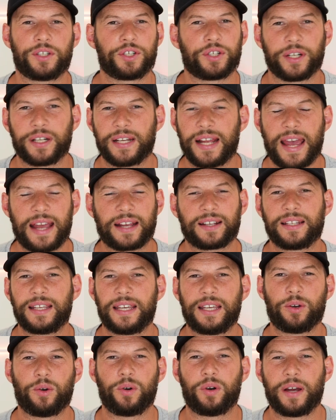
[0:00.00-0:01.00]
to treat
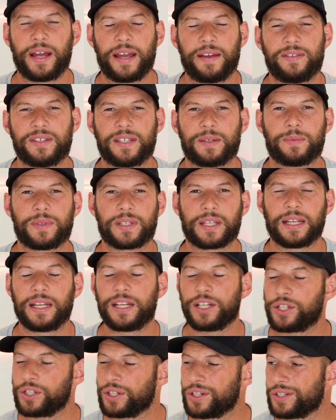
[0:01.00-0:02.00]
acne or have some skin
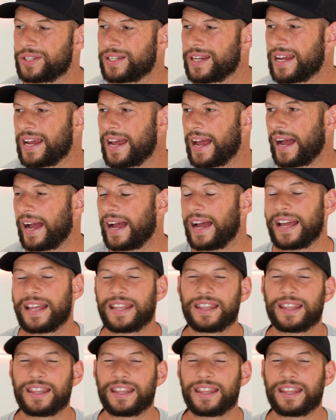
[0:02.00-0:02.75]
issues. Uh,